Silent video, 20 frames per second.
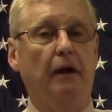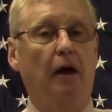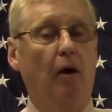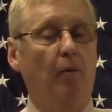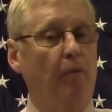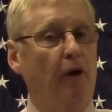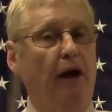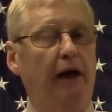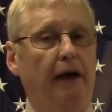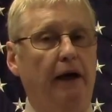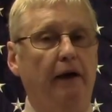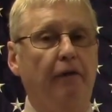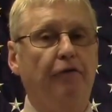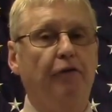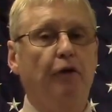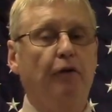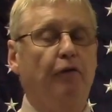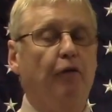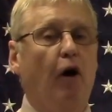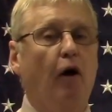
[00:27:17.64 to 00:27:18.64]
But if
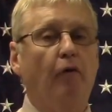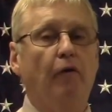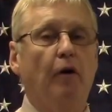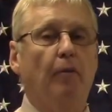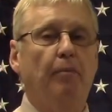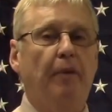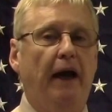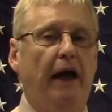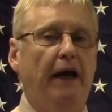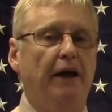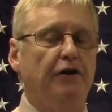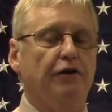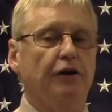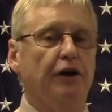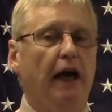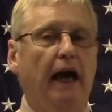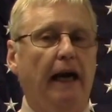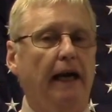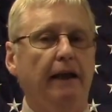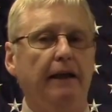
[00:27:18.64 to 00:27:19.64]
you've overpaid, you're
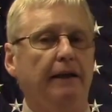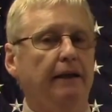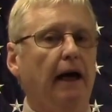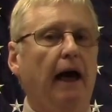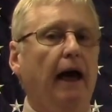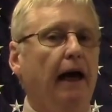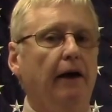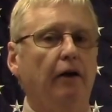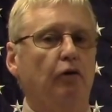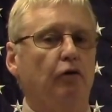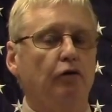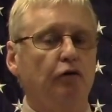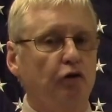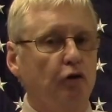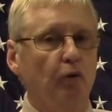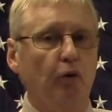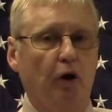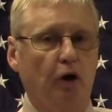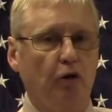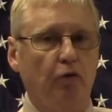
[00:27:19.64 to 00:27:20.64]
not entitled
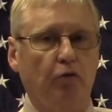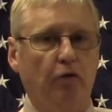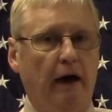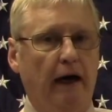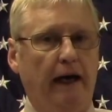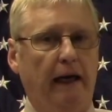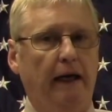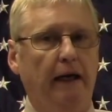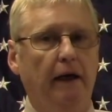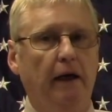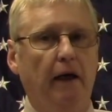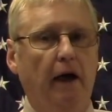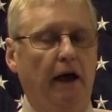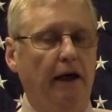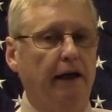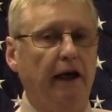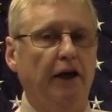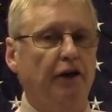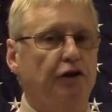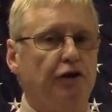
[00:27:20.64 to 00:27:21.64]
to a credit
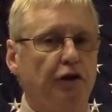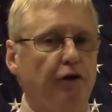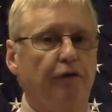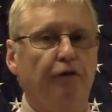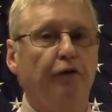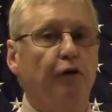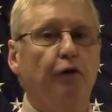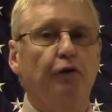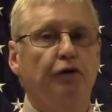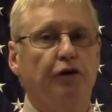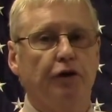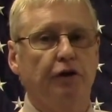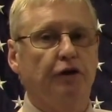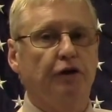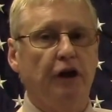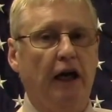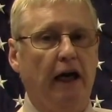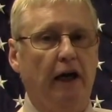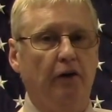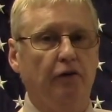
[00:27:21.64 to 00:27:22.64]
against your future
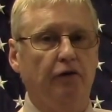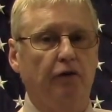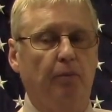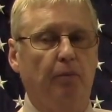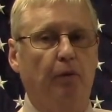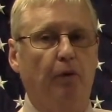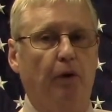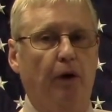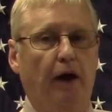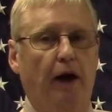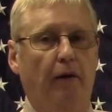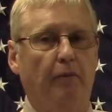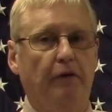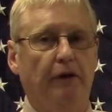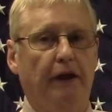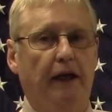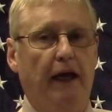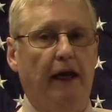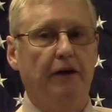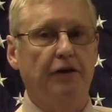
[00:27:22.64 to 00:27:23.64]
child support
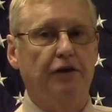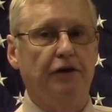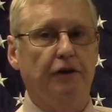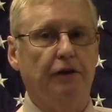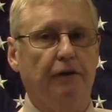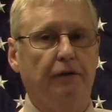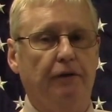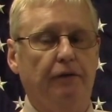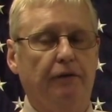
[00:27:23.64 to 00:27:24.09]
obligations,